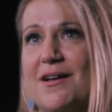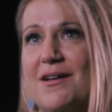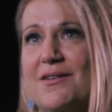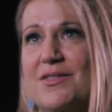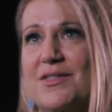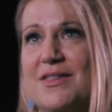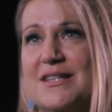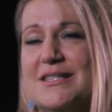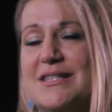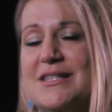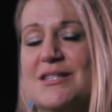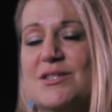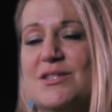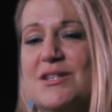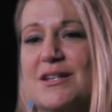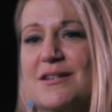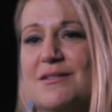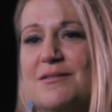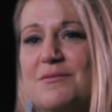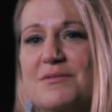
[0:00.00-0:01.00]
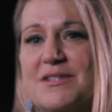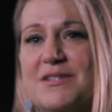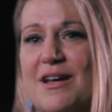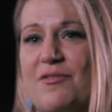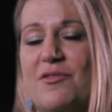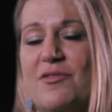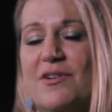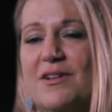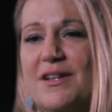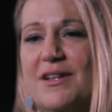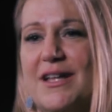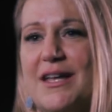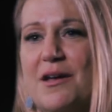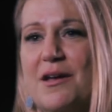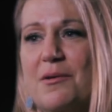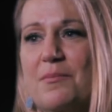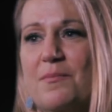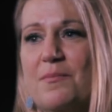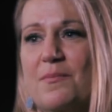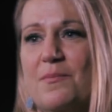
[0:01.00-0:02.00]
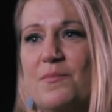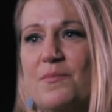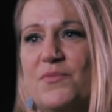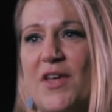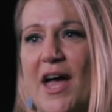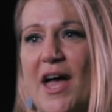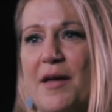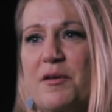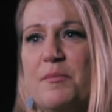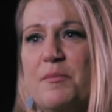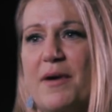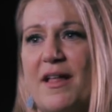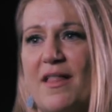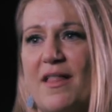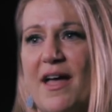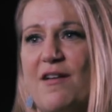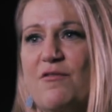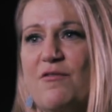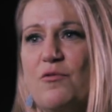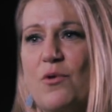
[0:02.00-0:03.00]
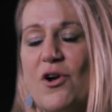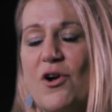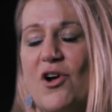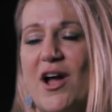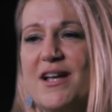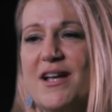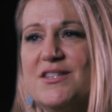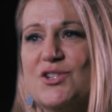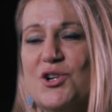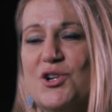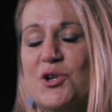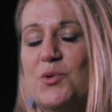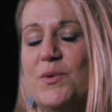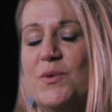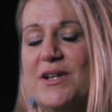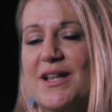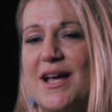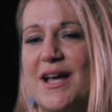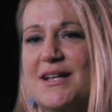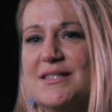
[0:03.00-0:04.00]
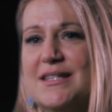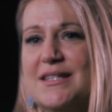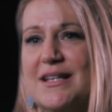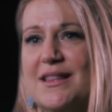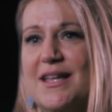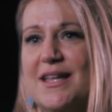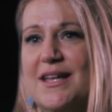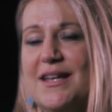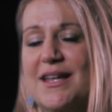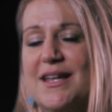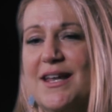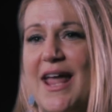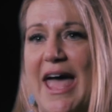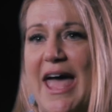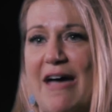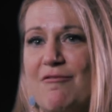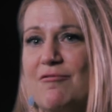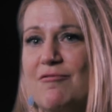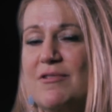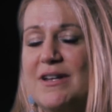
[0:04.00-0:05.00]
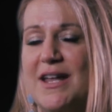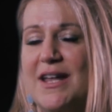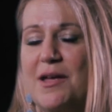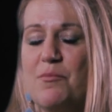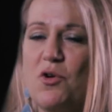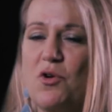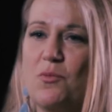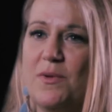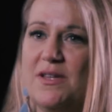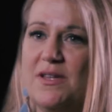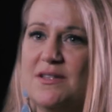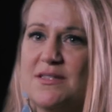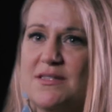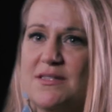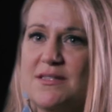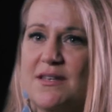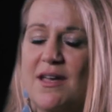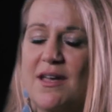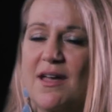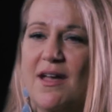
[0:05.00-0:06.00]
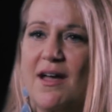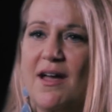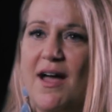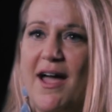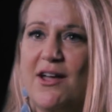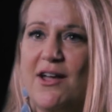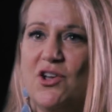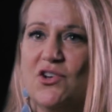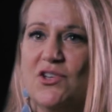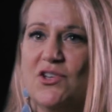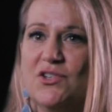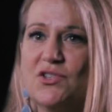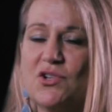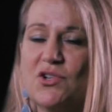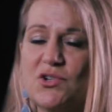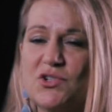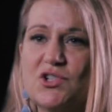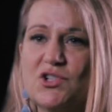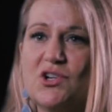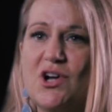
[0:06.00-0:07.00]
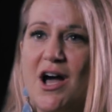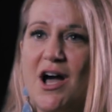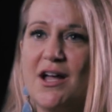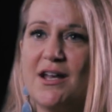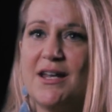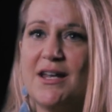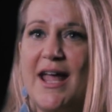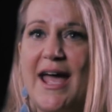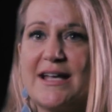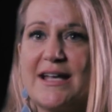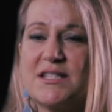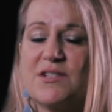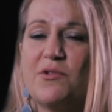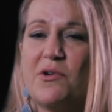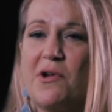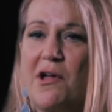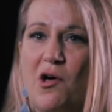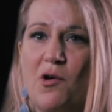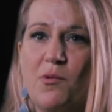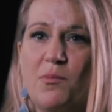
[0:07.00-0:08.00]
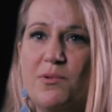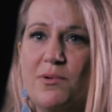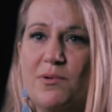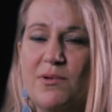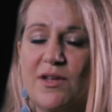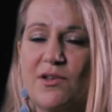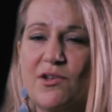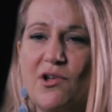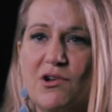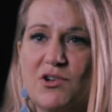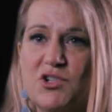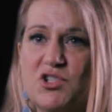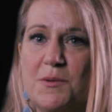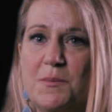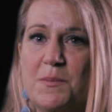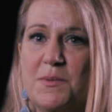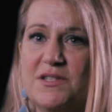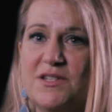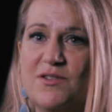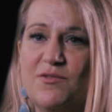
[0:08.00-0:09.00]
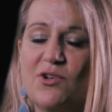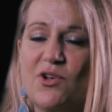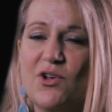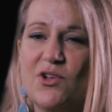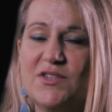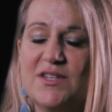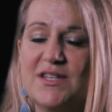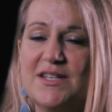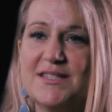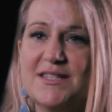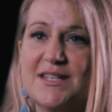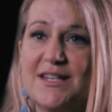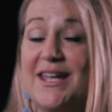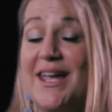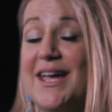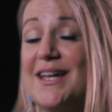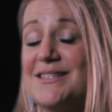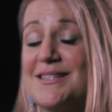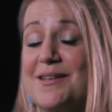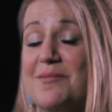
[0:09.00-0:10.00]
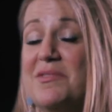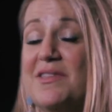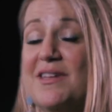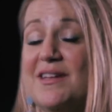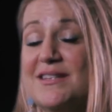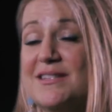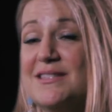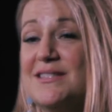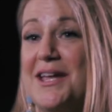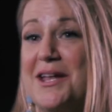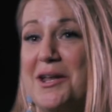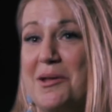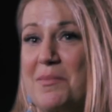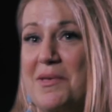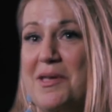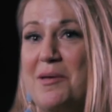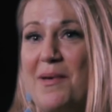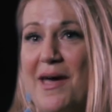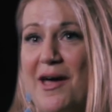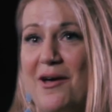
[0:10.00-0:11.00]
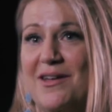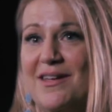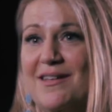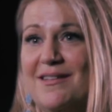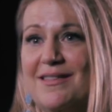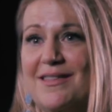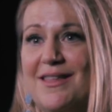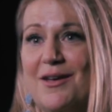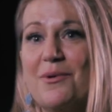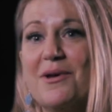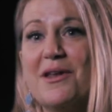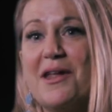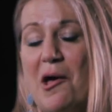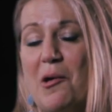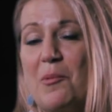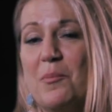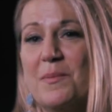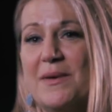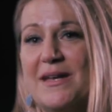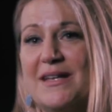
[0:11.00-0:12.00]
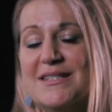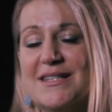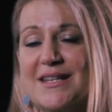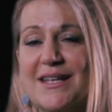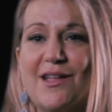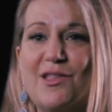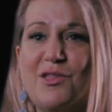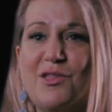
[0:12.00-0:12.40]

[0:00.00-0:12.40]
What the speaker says: this is definitely a time in my life where I started realizing that in everyday moments I could turn to God and ask for help in hardship and difficulties, and He had something to say to me about it that would help me to get